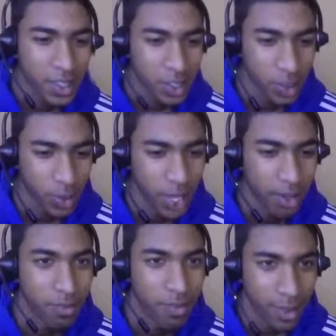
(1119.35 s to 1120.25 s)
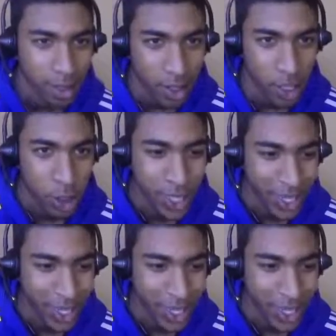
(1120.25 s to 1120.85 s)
So we have a check.